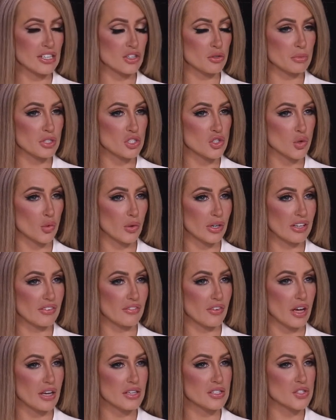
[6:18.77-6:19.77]
He'll be joining
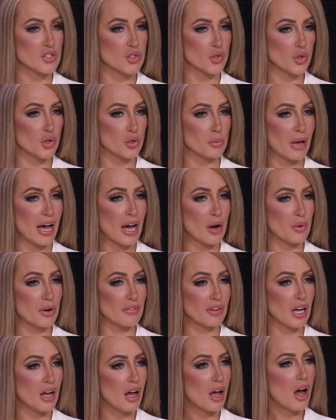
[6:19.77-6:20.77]
via Zoom.
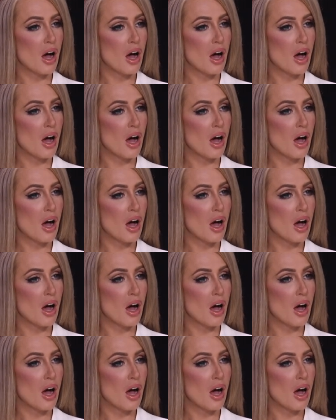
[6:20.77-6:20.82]
However,